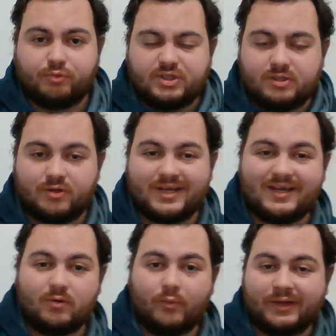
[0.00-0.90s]
Roosters on
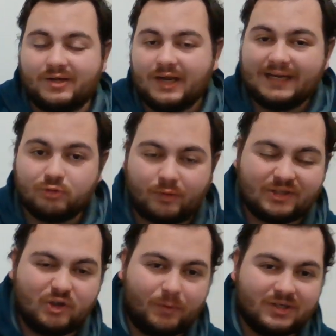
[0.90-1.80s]
getting a win,
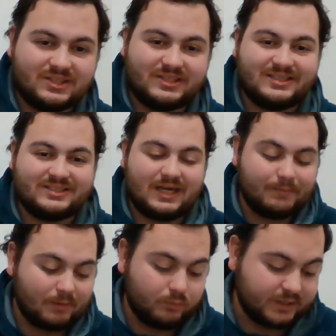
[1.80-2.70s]
22 points to 16.
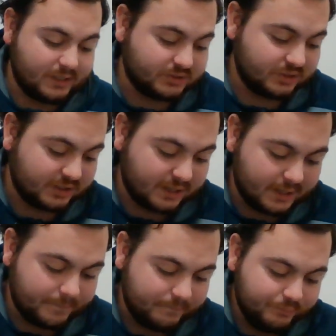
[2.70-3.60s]
But we'll get into the
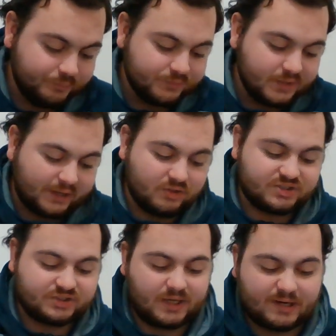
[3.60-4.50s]
game. It all
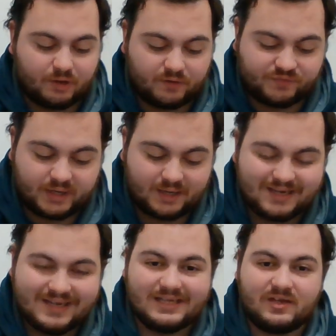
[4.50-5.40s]
started off there
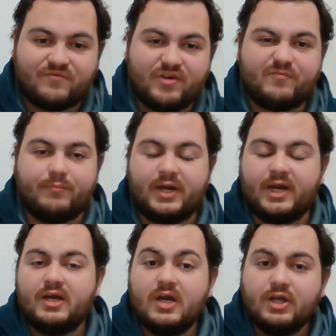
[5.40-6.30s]
in the 5th
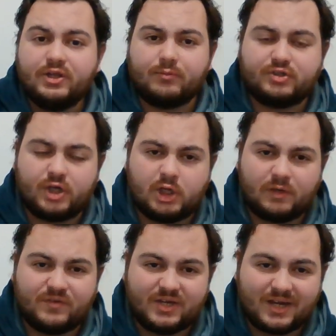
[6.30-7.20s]
minute. The return
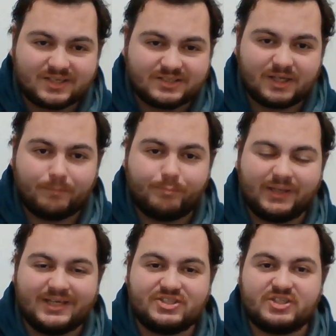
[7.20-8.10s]
of the youngster
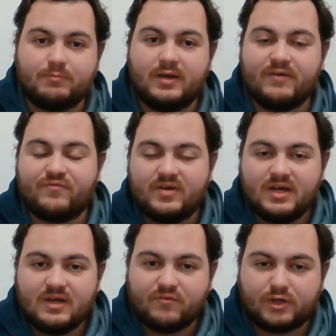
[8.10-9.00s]
Billy Smith
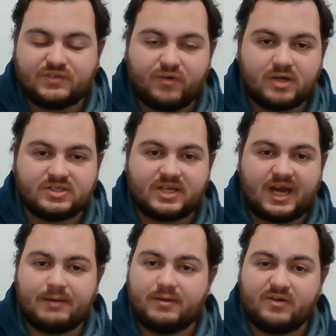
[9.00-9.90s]
for his first
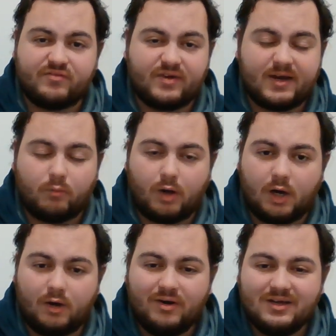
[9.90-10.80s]
game in a fair
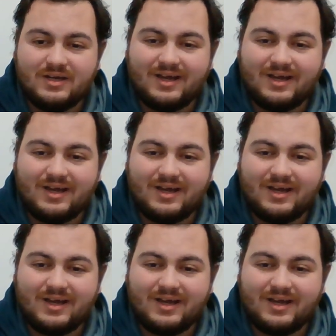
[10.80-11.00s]
while.